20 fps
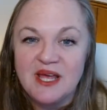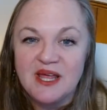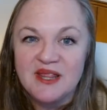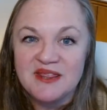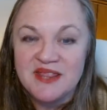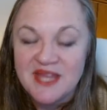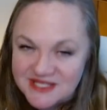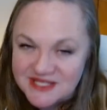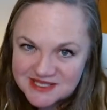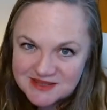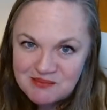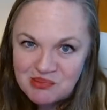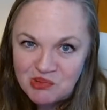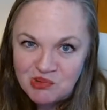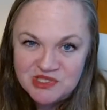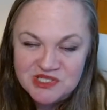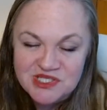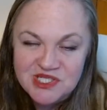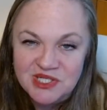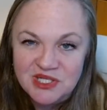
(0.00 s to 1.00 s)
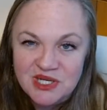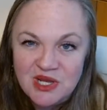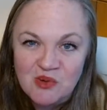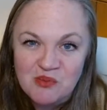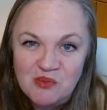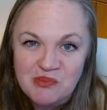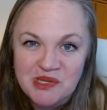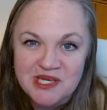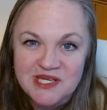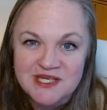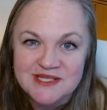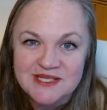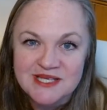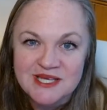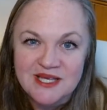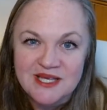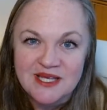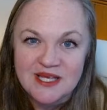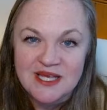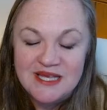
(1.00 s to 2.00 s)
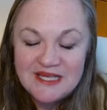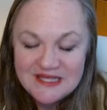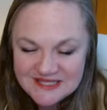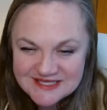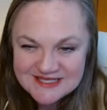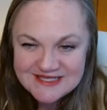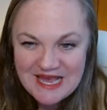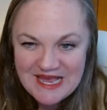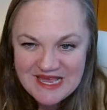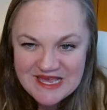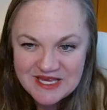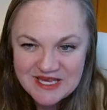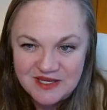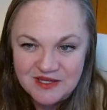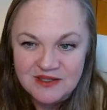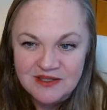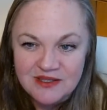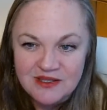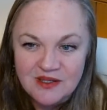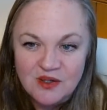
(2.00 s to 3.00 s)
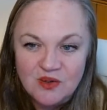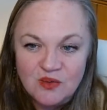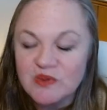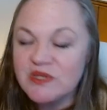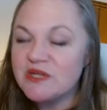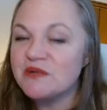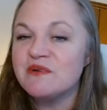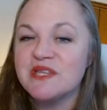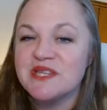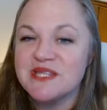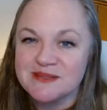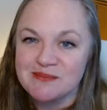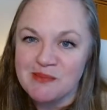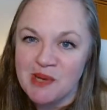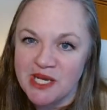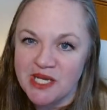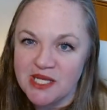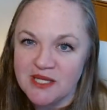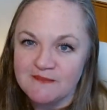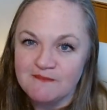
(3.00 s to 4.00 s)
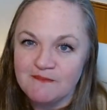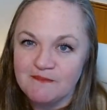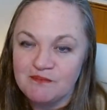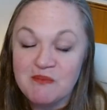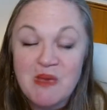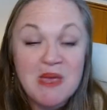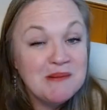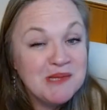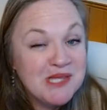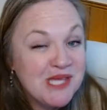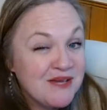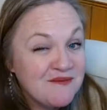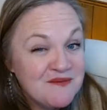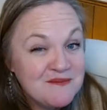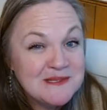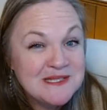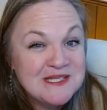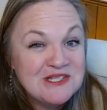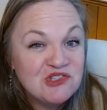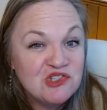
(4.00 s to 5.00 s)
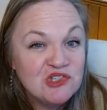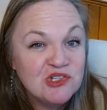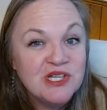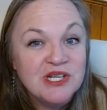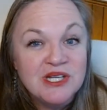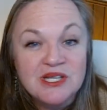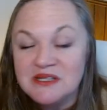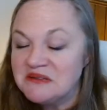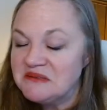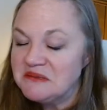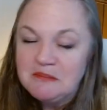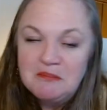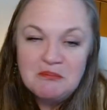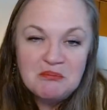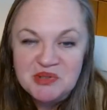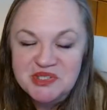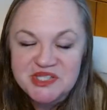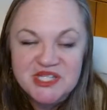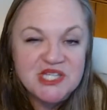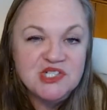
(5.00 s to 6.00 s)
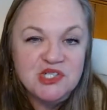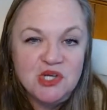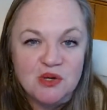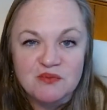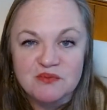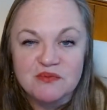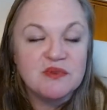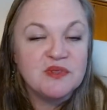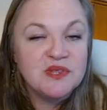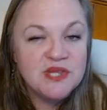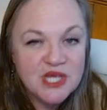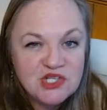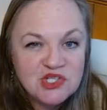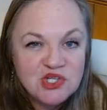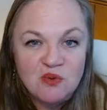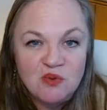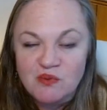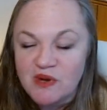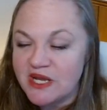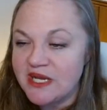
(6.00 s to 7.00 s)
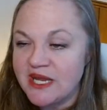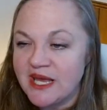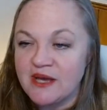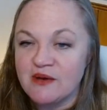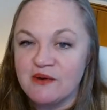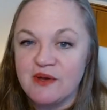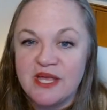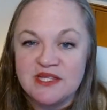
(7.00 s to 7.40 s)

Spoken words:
That's important to note because it's saying we don't get this money. Maybe the FMC should, but they don't. They don't right now.